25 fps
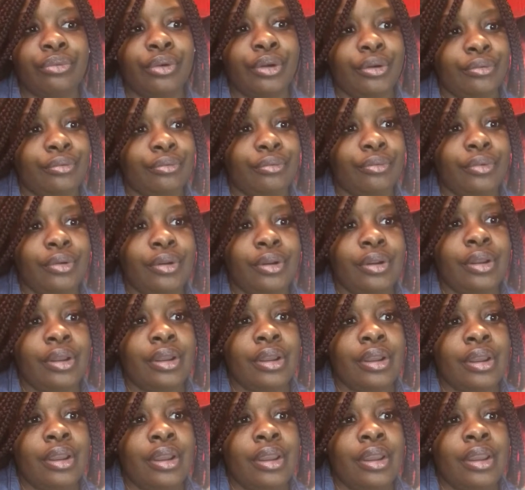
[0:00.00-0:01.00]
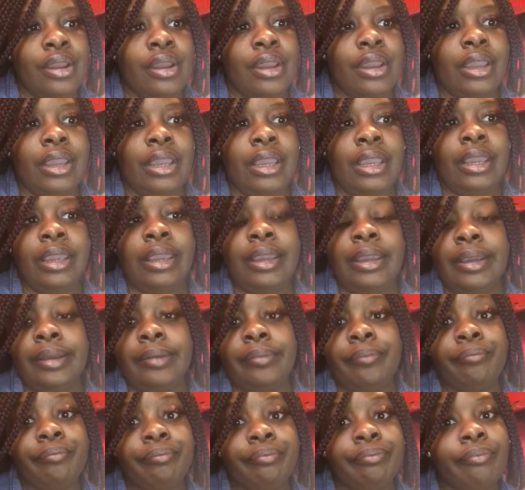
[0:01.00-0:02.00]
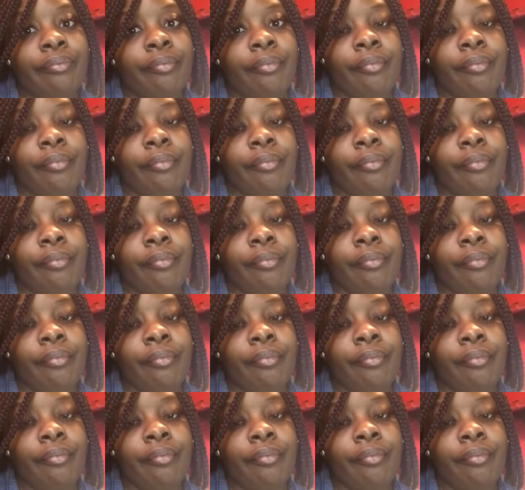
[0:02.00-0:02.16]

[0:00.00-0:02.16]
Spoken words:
work. And